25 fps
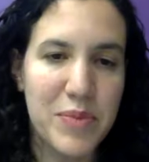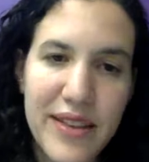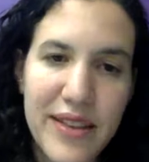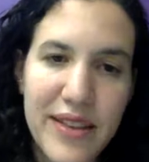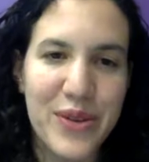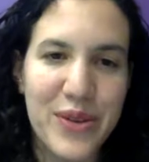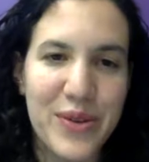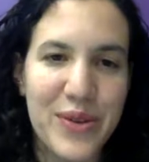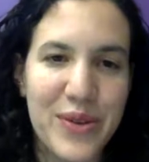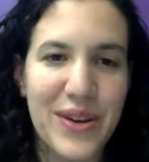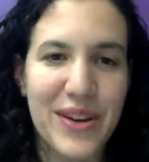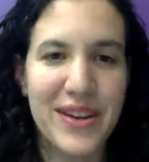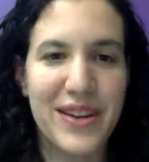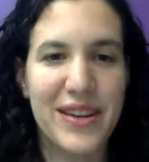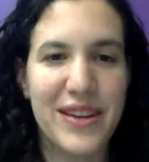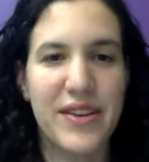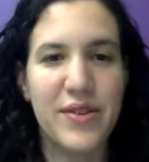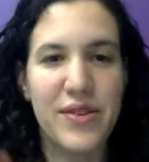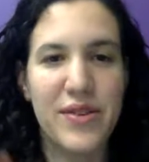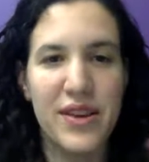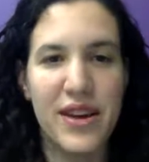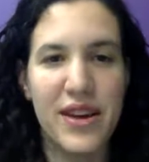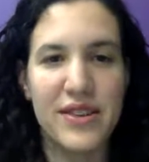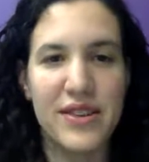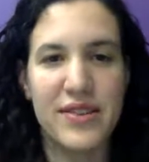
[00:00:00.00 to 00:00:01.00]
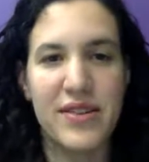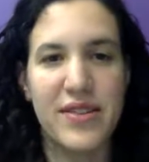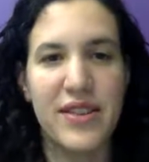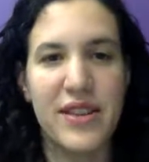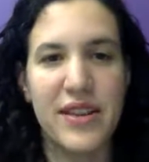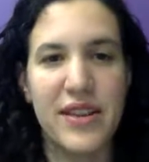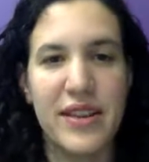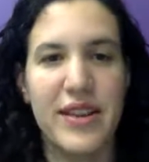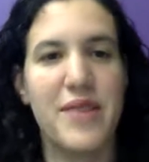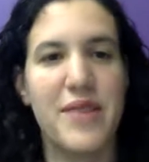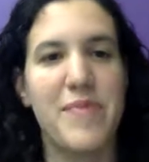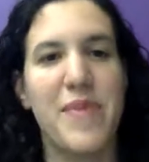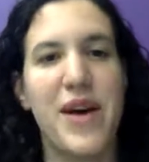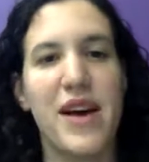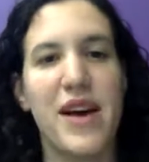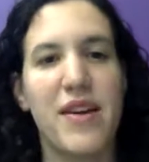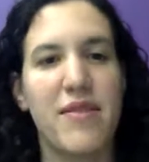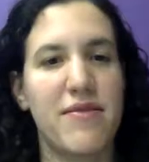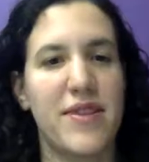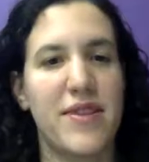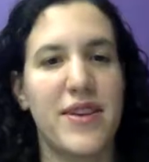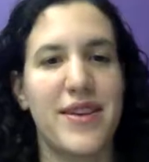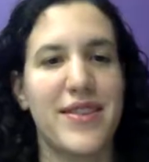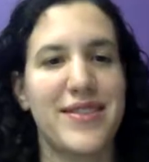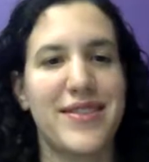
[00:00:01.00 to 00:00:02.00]
You know, I know you guys aren't thinking
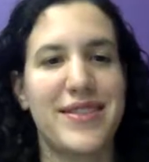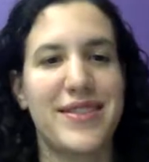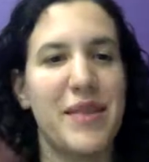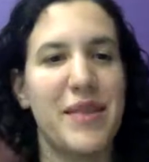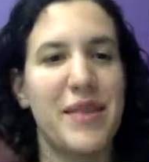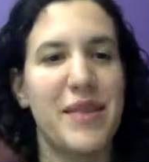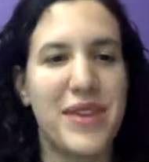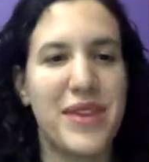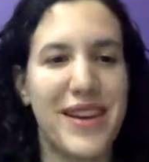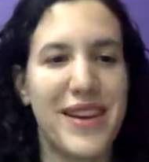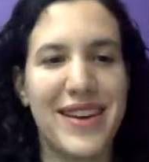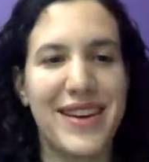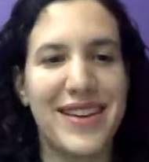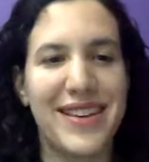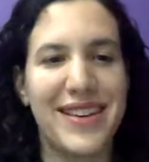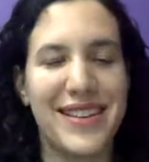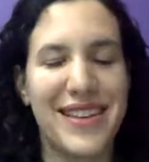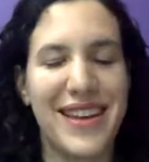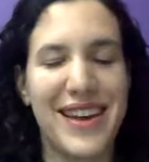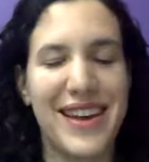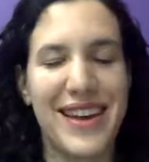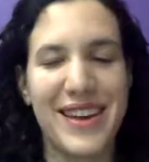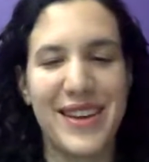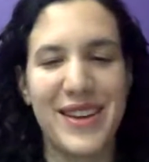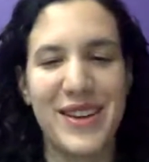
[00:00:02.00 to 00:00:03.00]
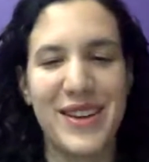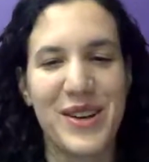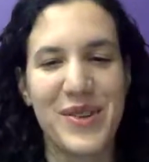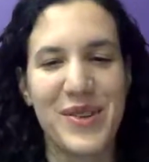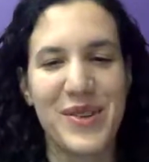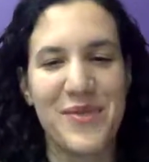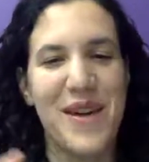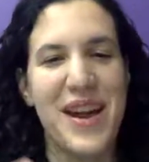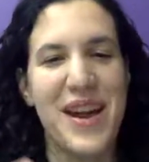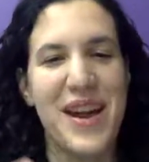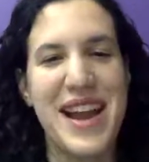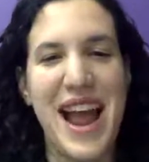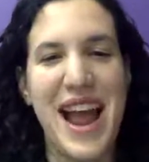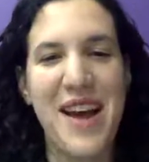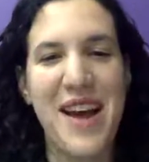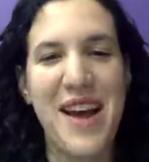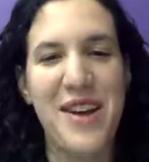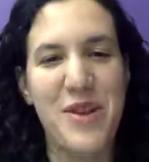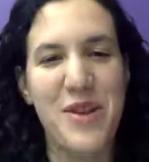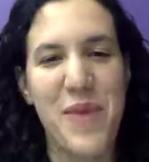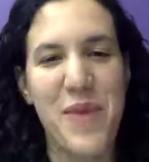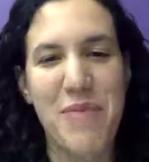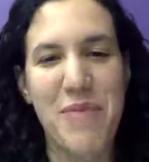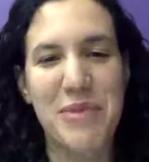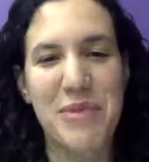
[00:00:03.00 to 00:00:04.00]
about someday, like right
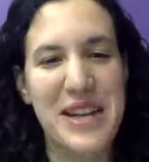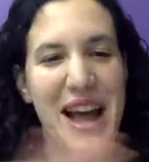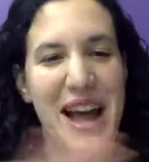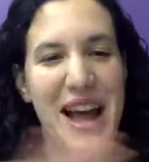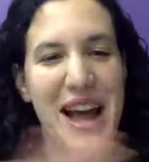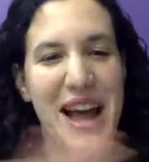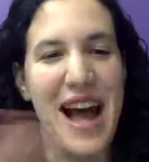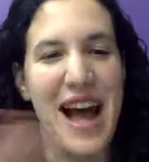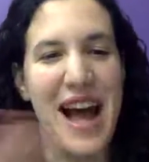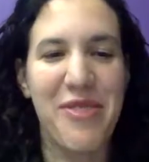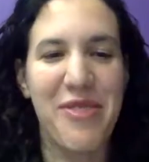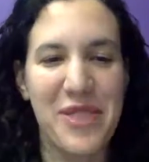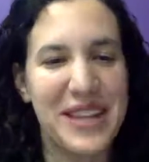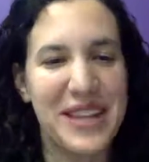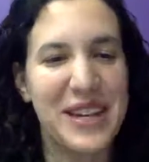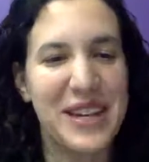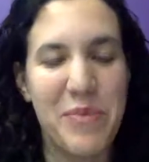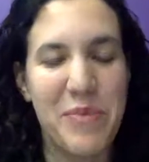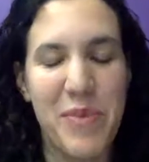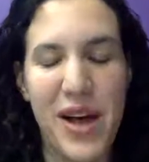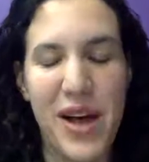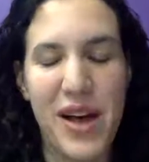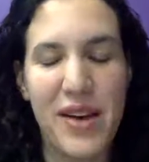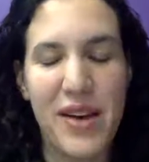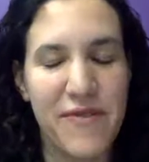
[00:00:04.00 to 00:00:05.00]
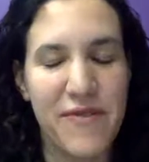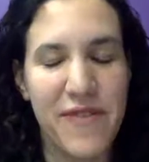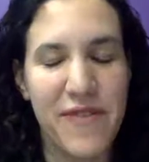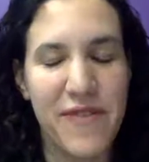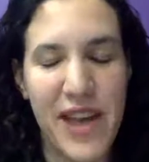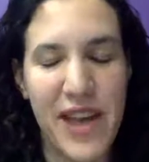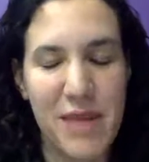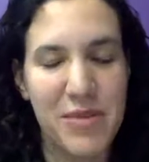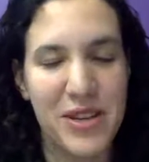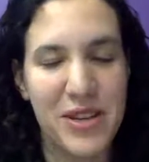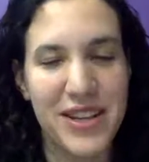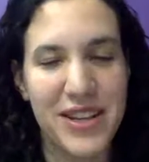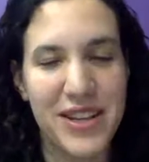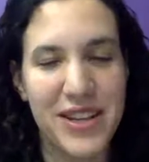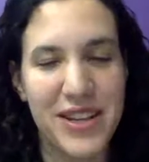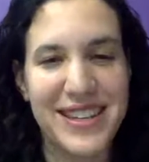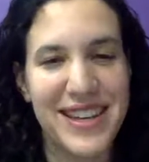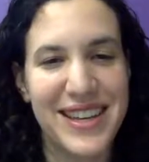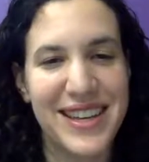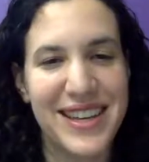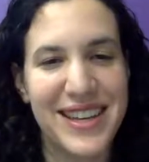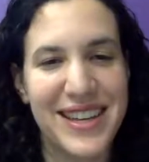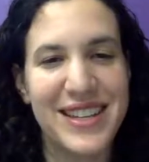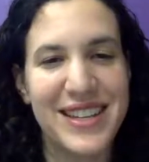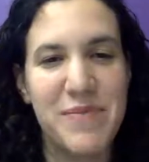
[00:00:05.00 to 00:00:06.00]
now, you're probably not thinking about
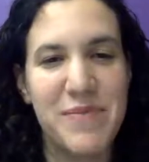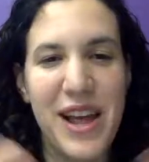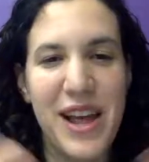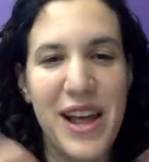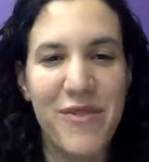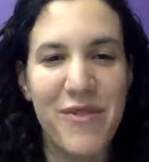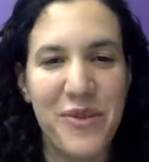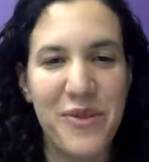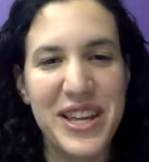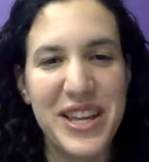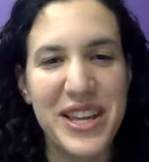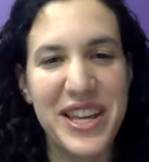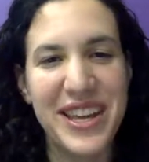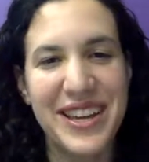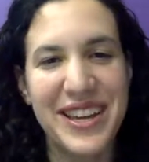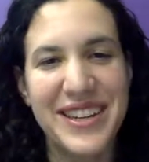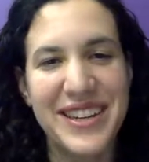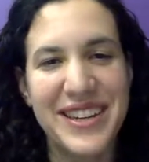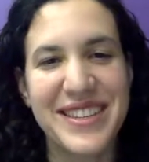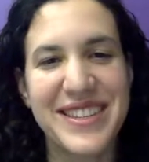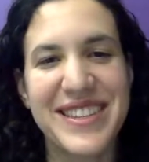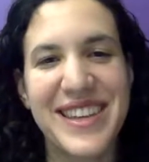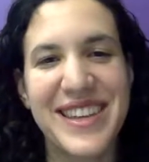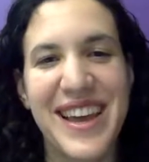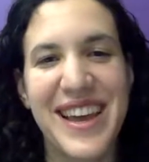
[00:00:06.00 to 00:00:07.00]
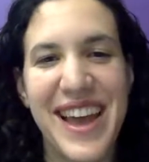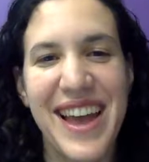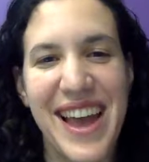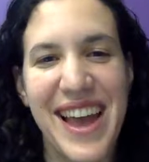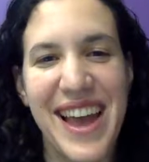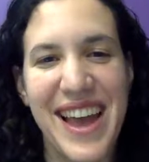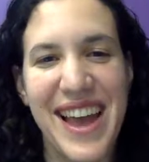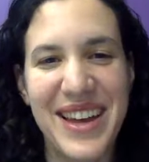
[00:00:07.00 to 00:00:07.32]
families and kids, but I have three kids,